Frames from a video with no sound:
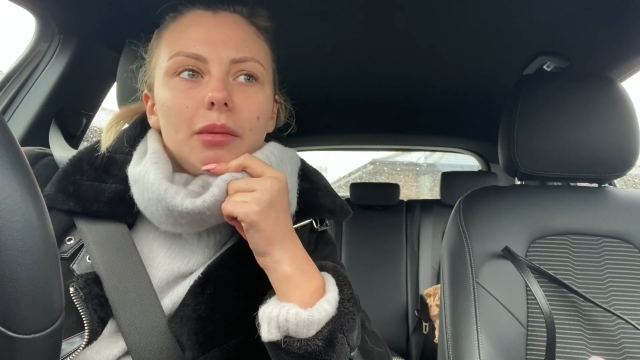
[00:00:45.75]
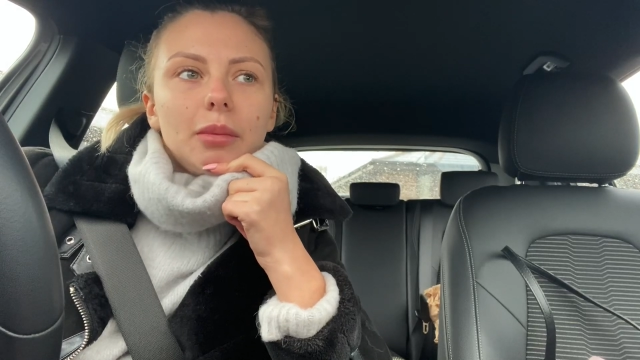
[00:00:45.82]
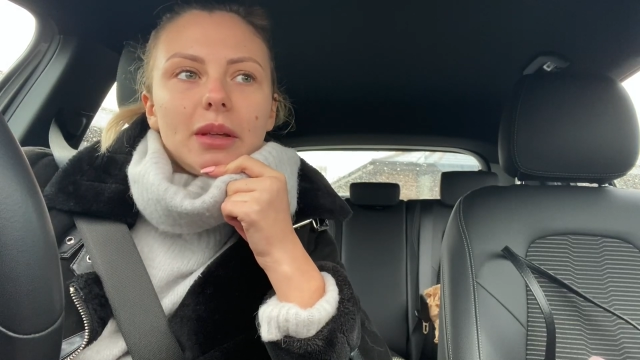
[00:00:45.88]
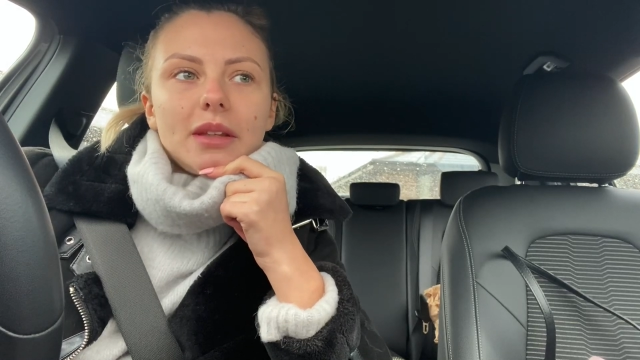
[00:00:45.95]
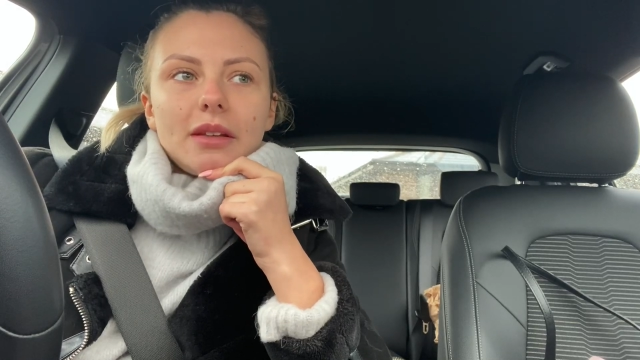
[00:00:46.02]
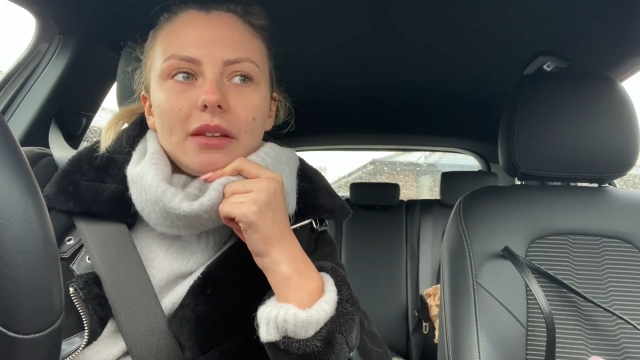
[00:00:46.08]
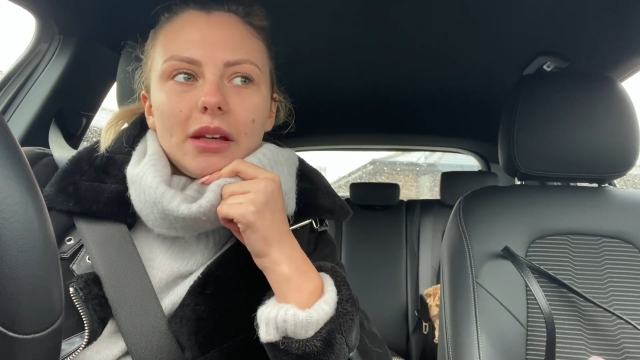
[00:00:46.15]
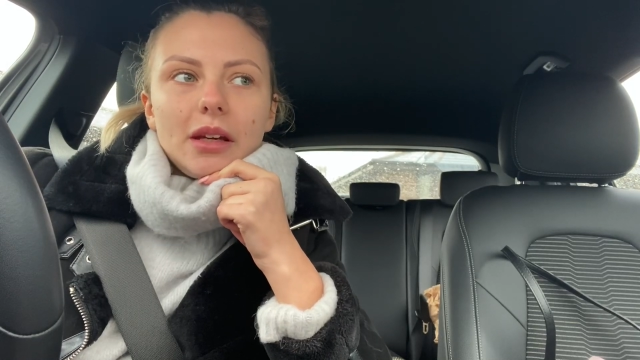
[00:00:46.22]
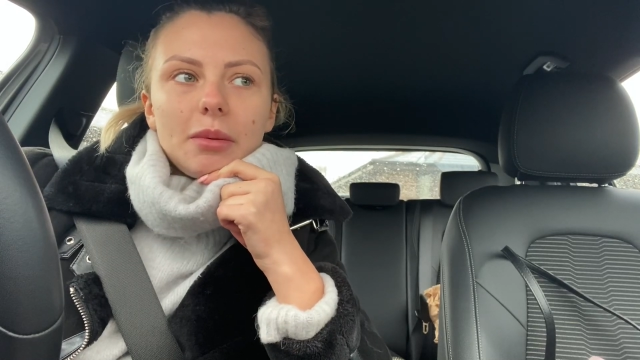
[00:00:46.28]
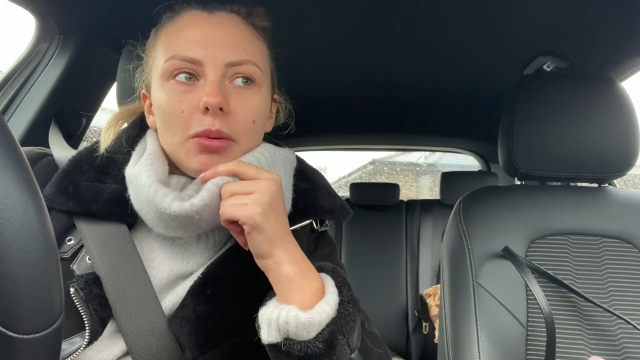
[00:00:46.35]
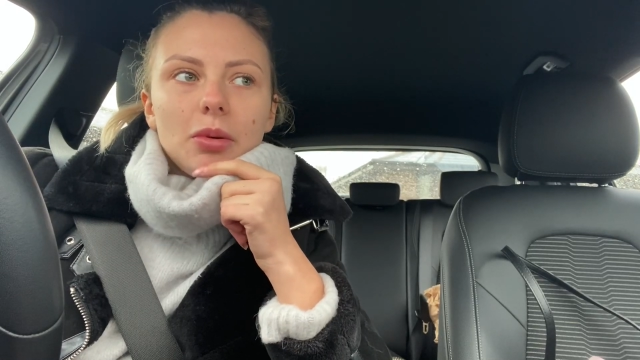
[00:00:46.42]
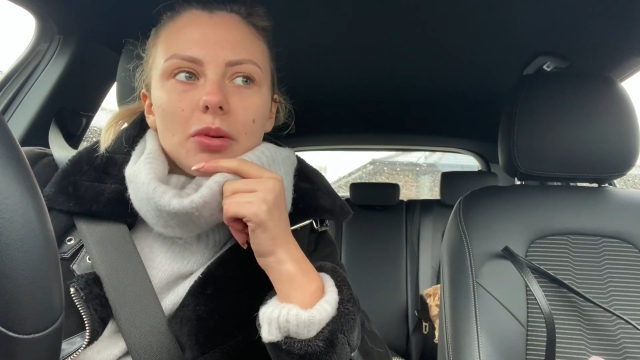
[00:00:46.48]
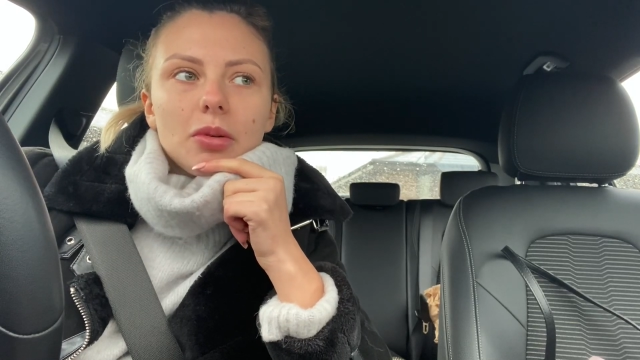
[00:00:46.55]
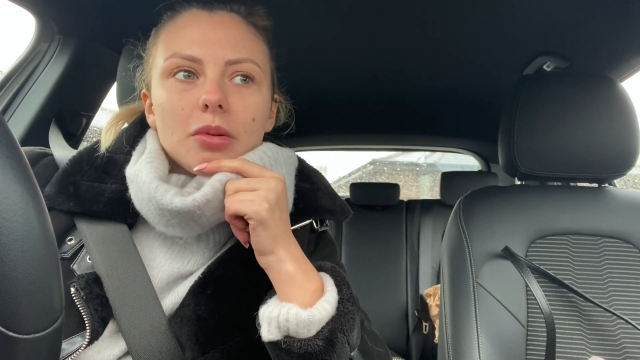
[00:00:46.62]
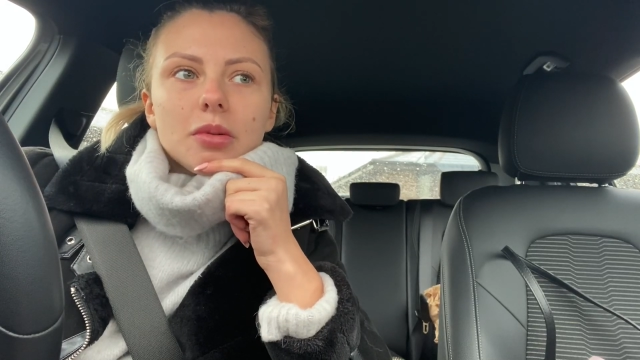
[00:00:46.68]
went to
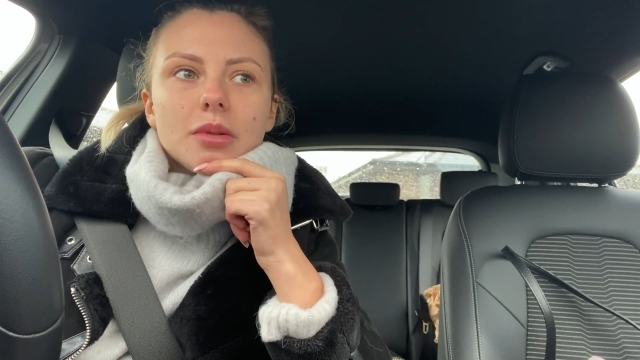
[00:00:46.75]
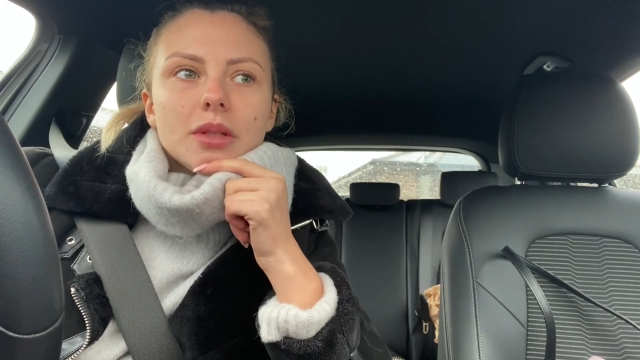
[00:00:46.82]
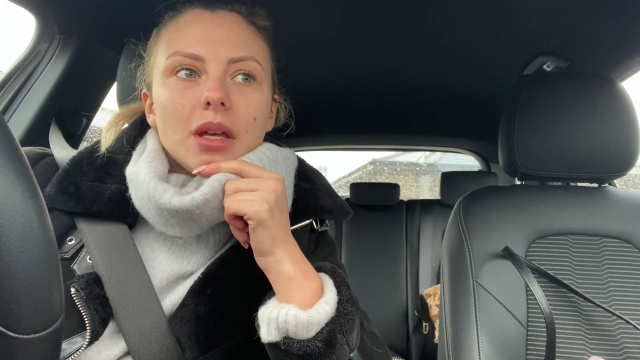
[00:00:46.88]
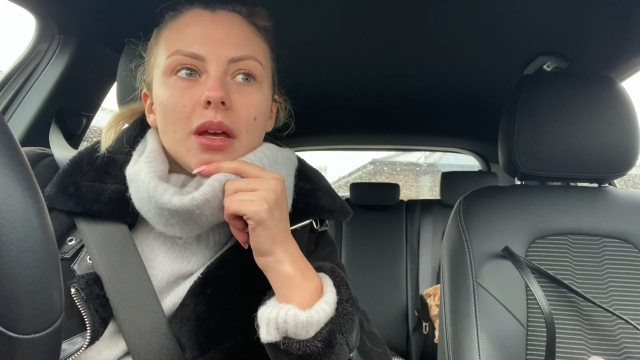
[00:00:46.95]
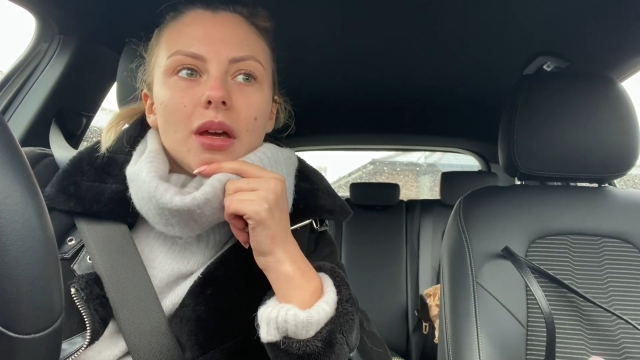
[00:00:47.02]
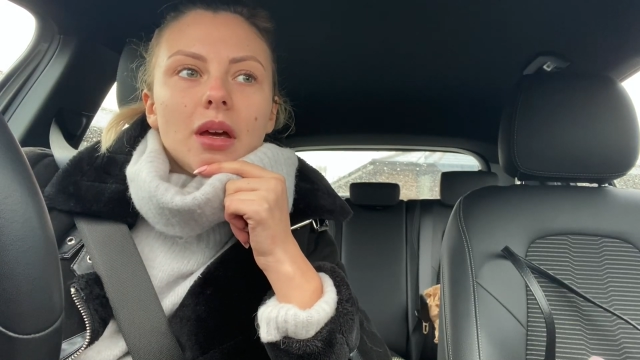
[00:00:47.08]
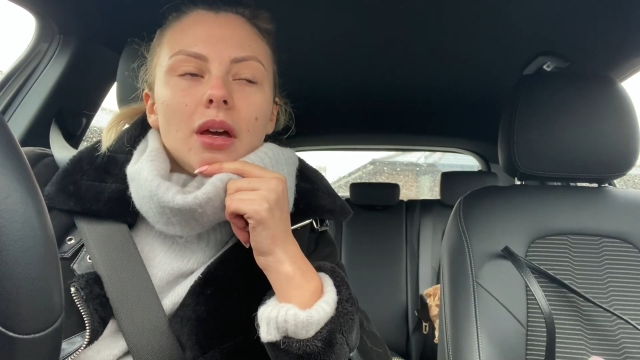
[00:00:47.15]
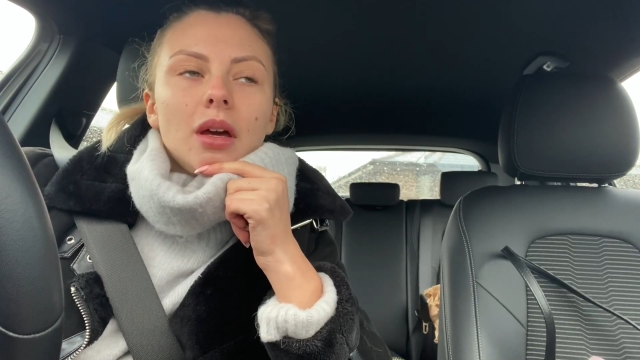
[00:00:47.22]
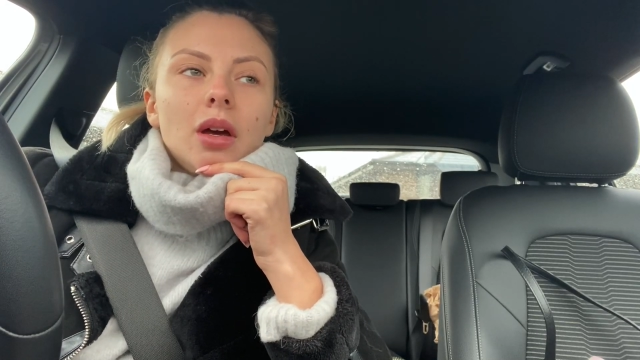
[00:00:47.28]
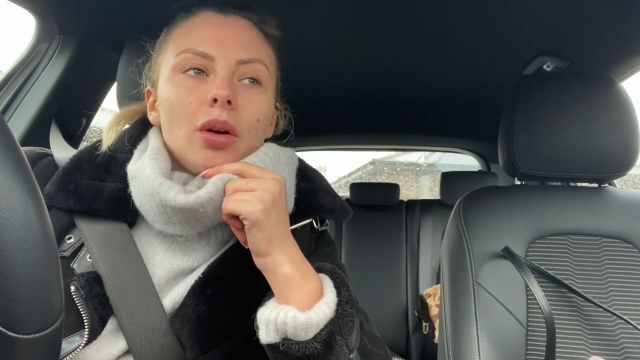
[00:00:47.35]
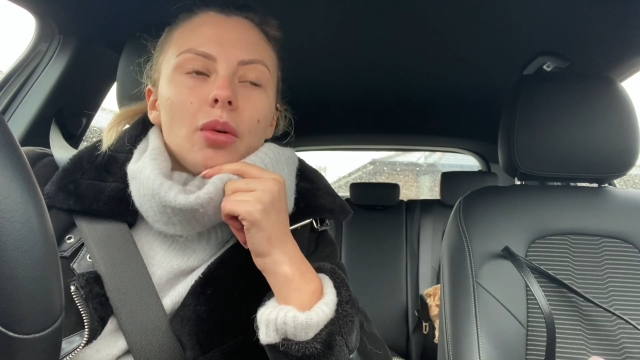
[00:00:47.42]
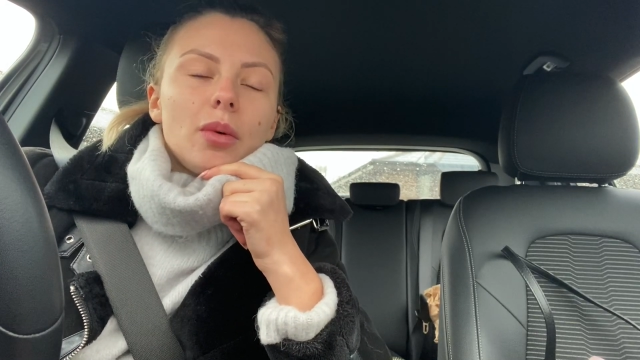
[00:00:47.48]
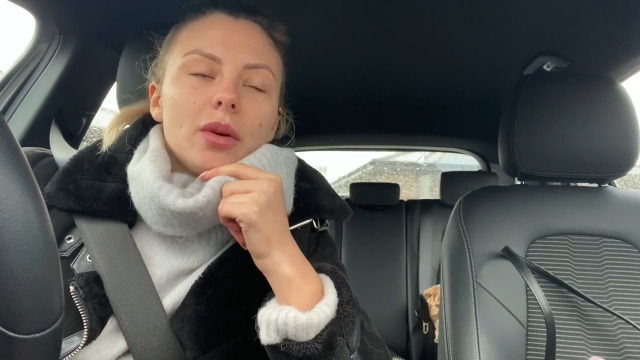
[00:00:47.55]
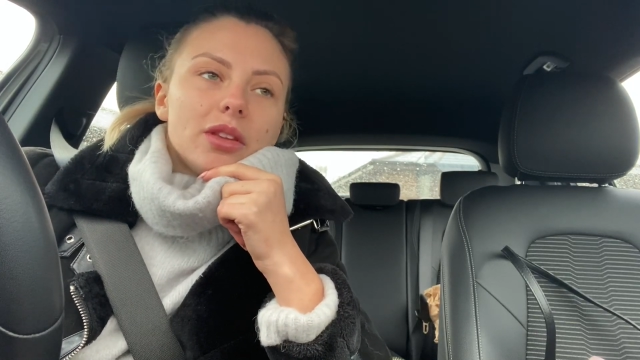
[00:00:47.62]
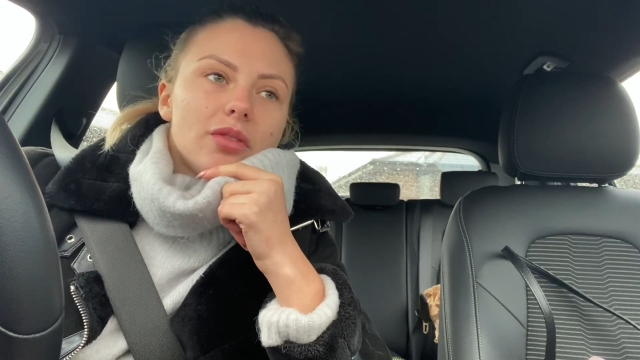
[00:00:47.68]
Naples,
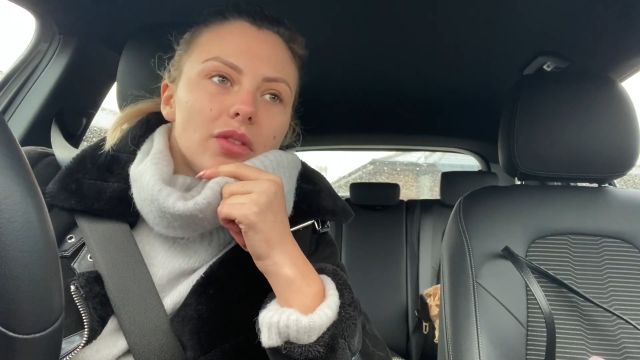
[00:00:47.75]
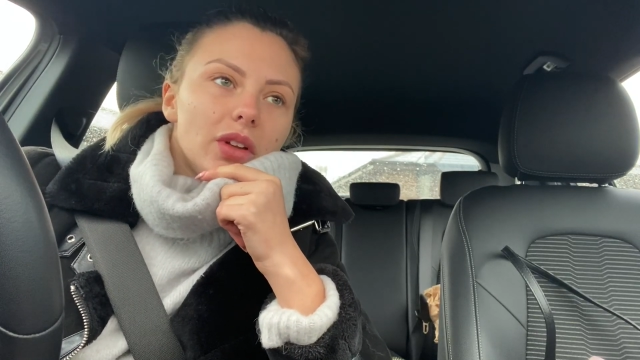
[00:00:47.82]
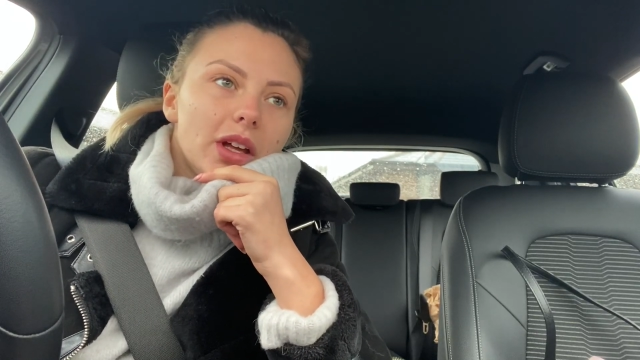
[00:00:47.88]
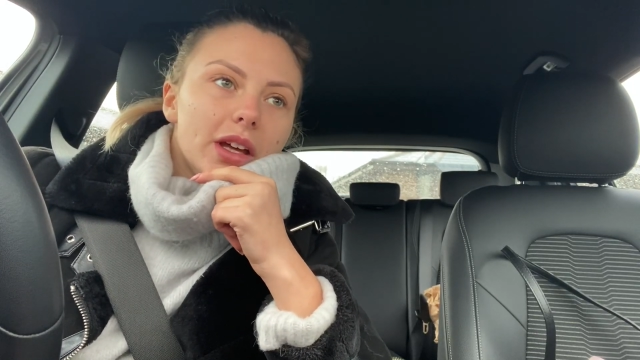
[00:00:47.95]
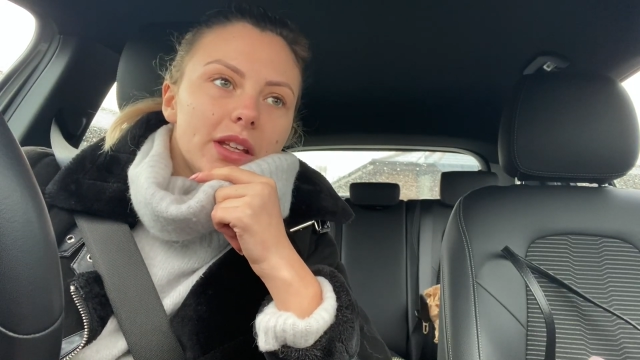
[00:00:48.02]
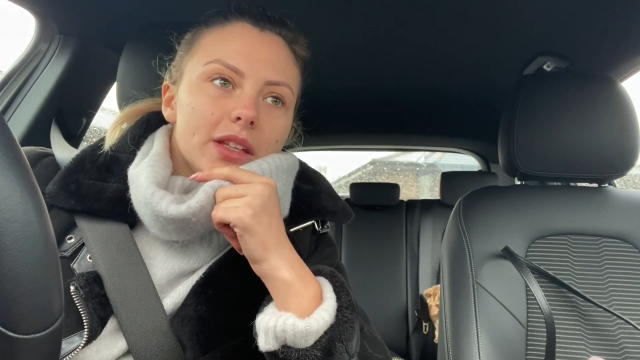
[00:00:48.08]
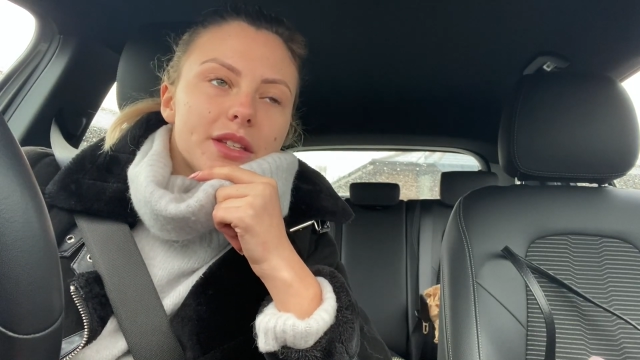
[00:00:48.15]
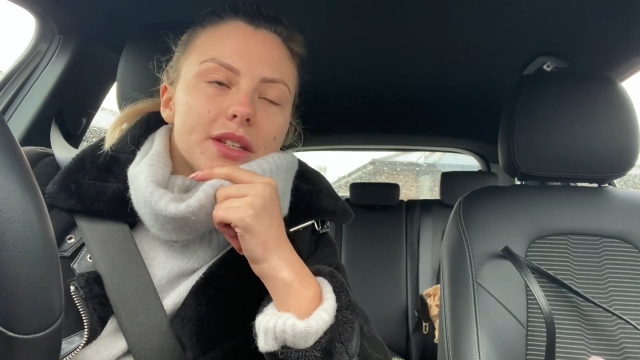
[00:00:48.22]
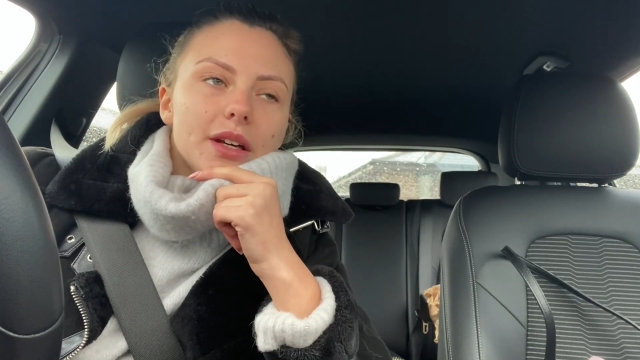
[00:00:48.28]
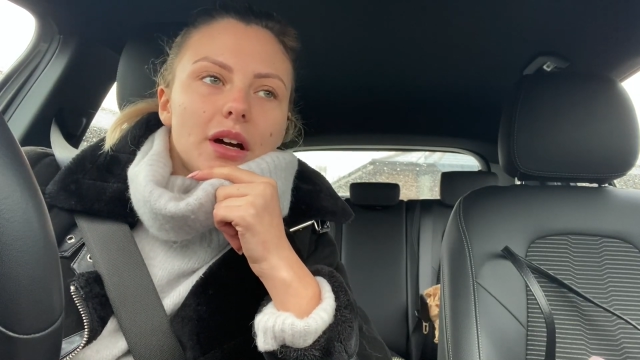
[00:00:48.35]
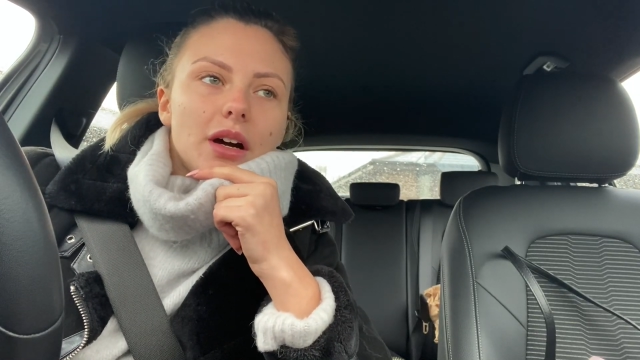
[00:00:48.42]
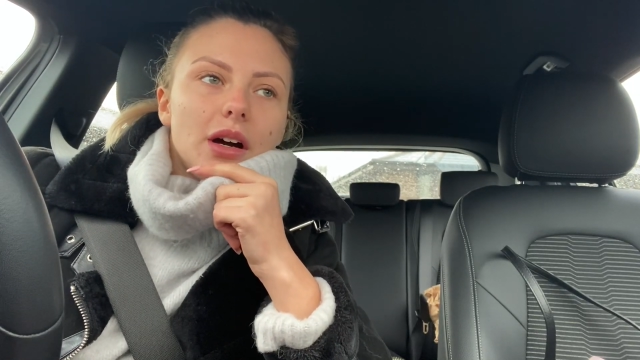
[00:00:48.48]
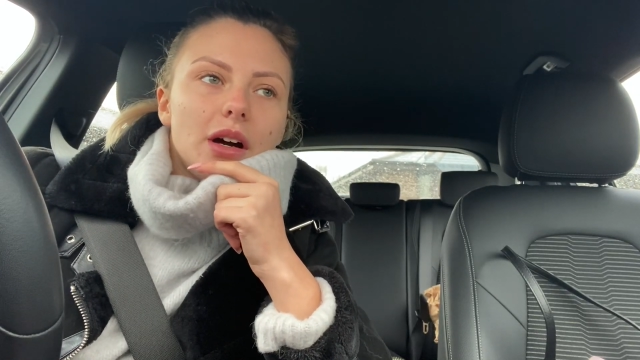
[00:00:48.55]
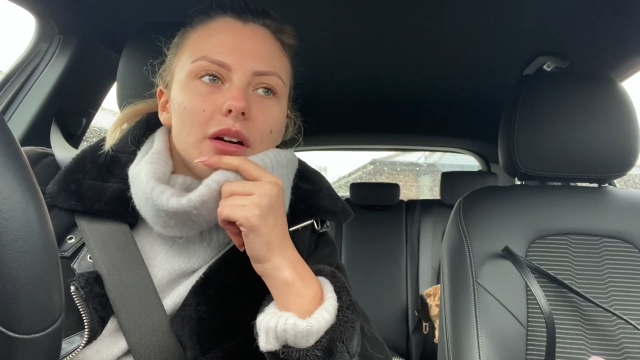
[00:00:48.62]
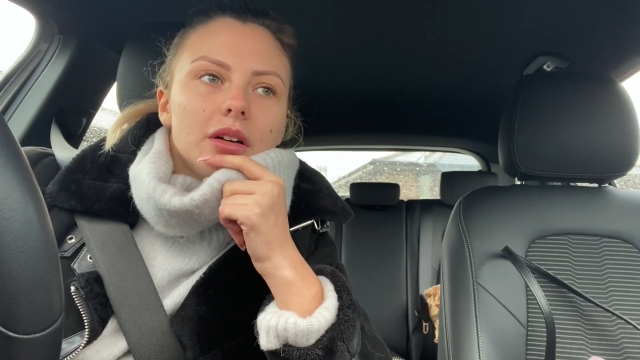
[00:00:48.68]
went to
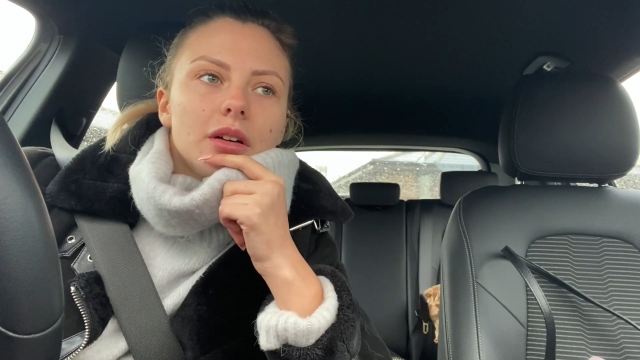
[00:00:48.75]
Valencia.